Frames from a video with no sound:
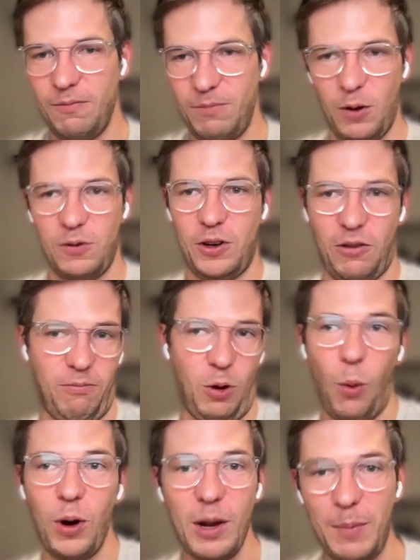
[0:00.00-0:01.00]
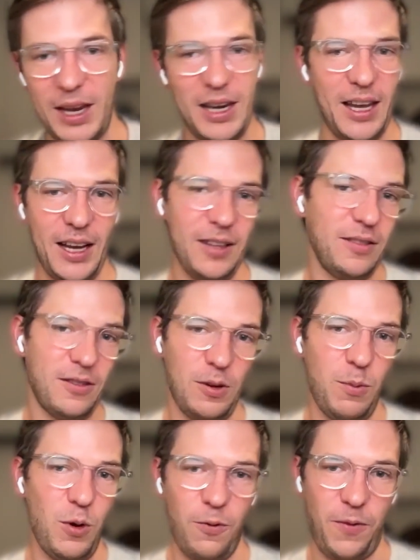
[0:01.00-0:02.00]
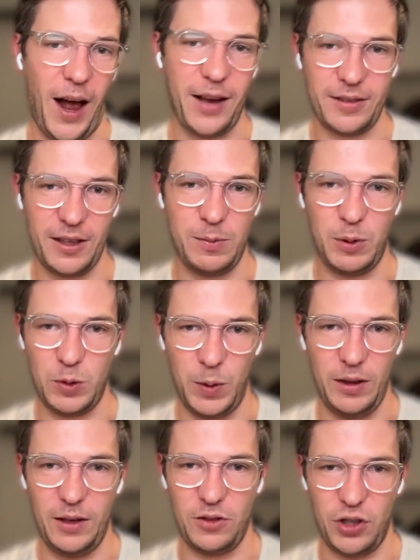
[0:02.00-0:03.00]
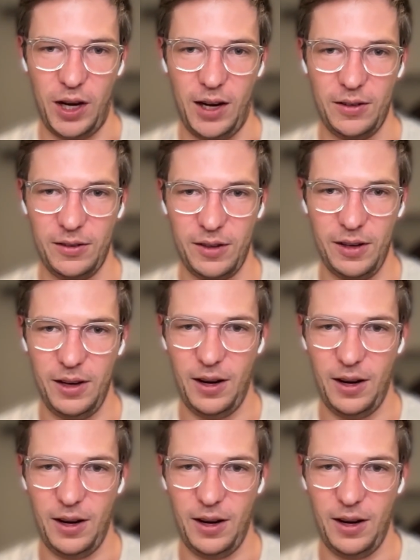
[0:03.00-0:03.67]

there's going to be needs to move assets between these chains,